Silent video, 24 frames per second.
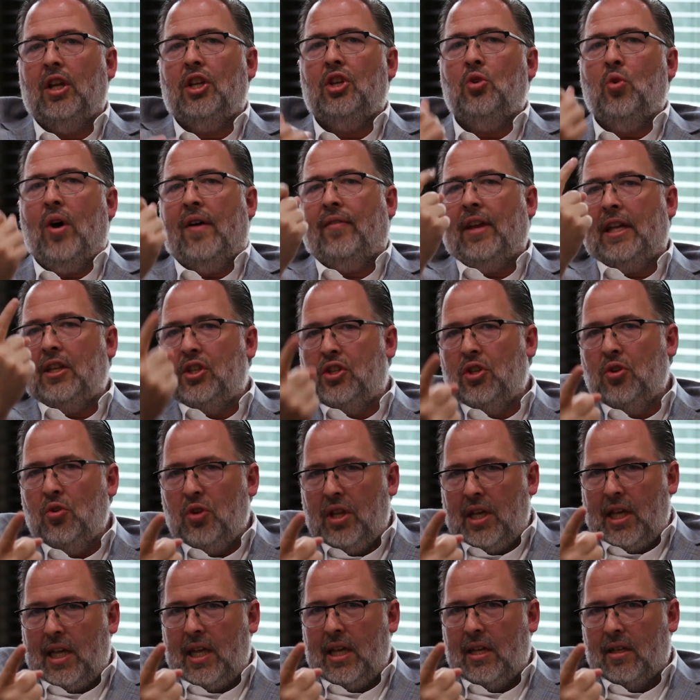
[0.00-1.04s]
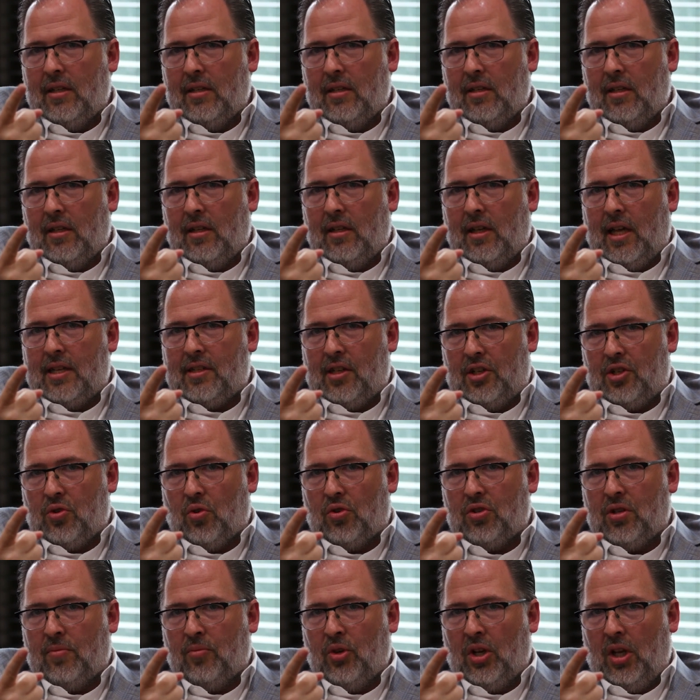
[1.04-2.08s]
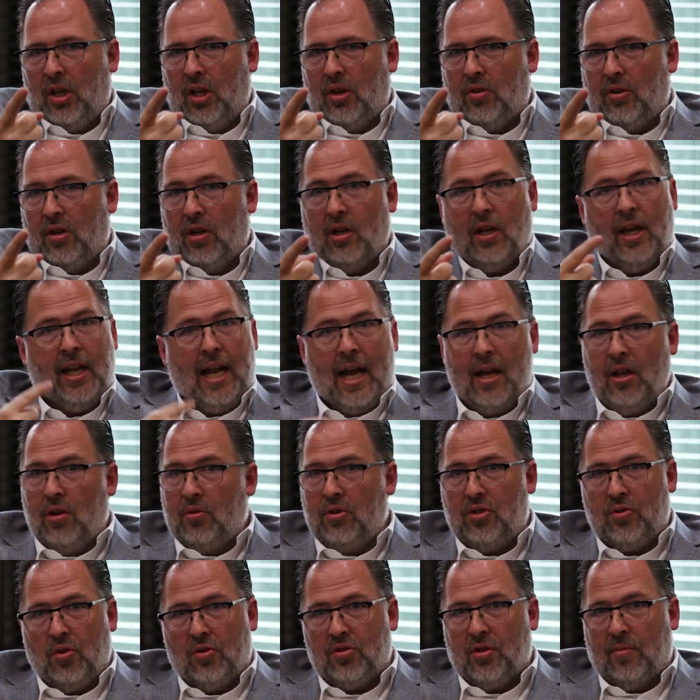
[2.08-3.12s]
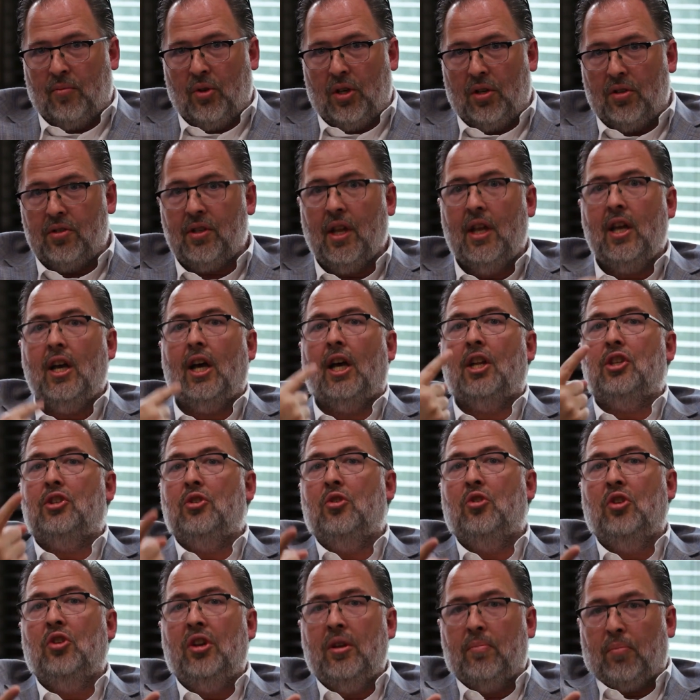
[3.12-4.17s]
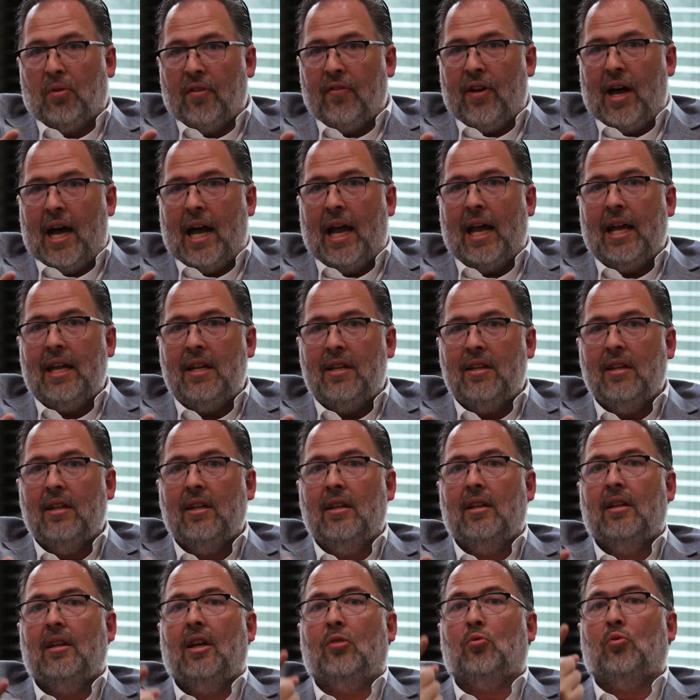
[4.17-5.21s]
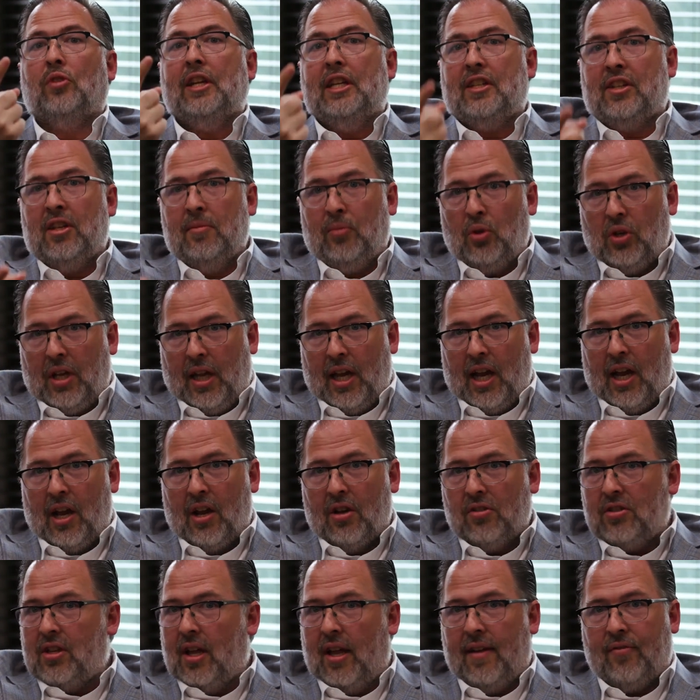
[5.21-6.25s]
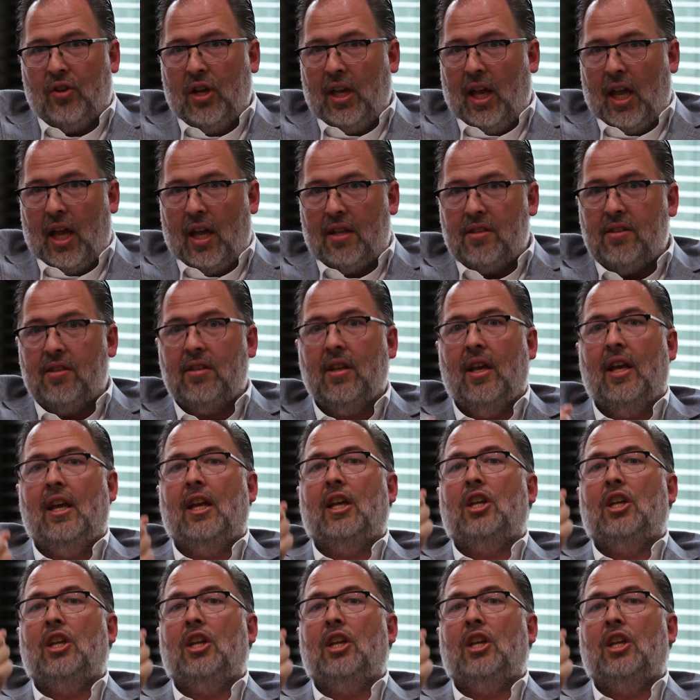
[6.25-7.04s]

You have a duty as a short-term rental owner, and I own short-term rentals, a duty to provide reasonable care to every guest.